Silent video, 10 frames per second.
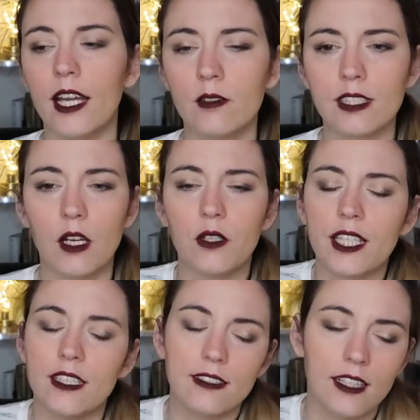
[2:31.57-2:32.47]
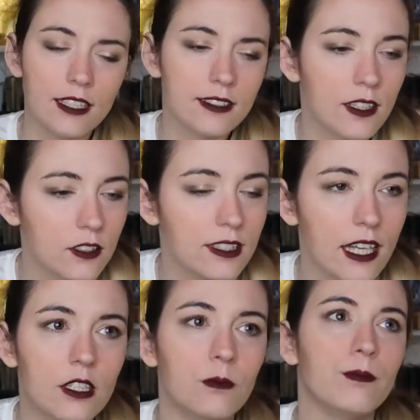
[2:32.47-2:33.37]
And I was like, okay, that sounds
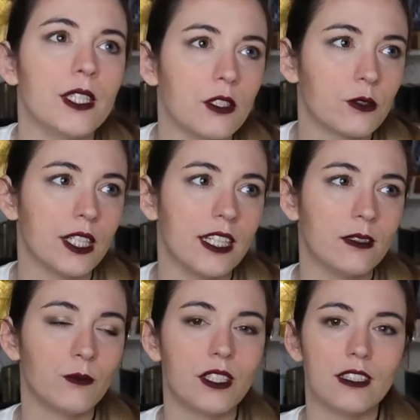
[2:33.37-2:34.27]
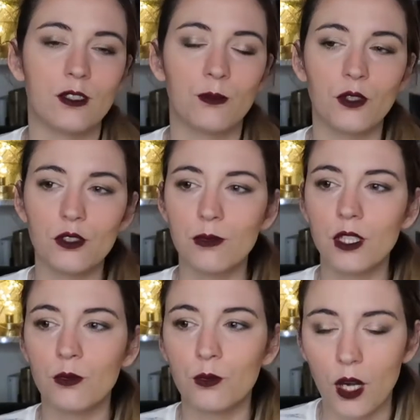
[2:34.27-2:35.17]
like a middle grade, but it's supposed to be
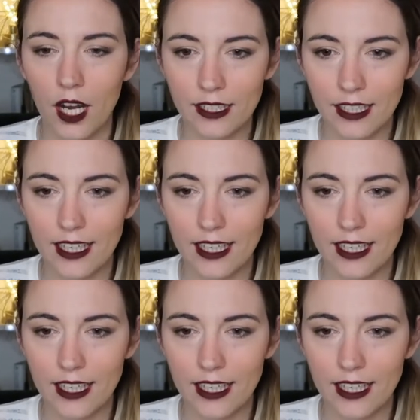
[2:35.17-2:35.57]
a YA.